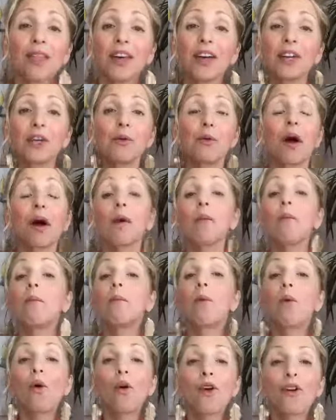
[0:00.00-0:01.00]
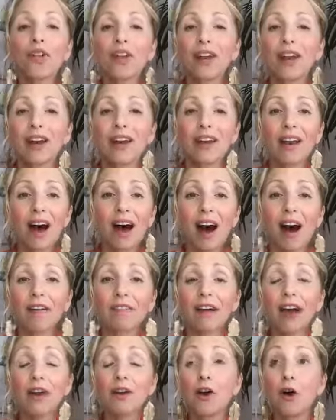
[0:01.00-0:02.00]
that you are more than
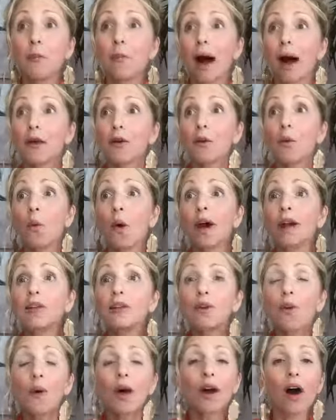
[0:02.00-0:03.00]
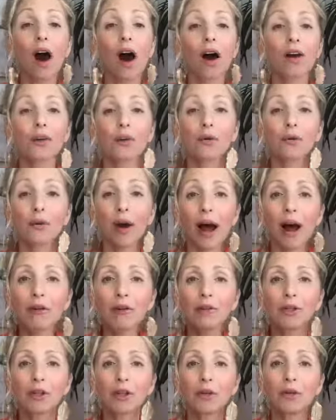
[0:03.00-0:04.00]
enough, and no matter what is going on
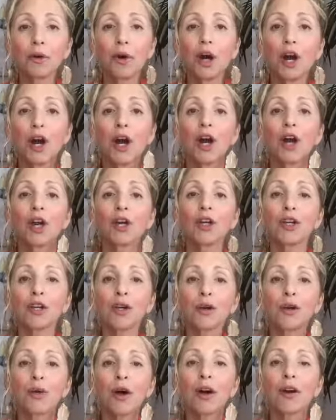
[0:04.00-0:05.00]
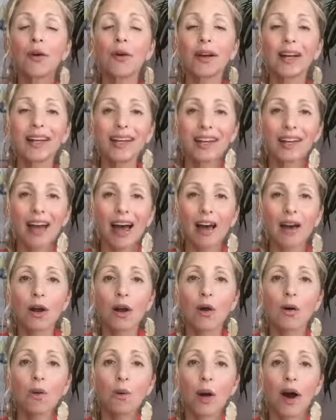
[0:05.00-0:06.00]
around you, you are going to get
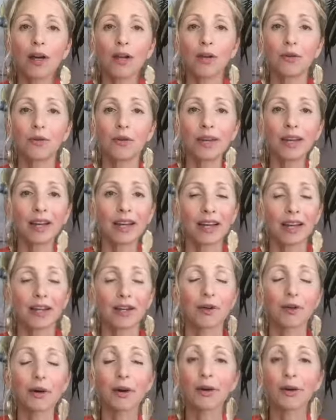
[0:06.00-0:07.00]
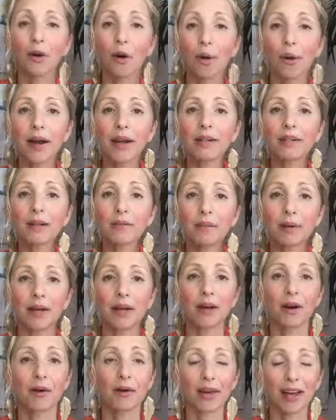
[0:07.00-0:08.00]
what you need. You are going to
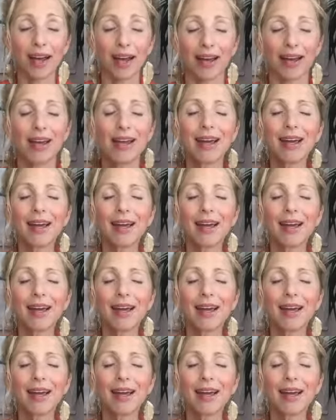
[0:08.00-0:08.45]
be okay.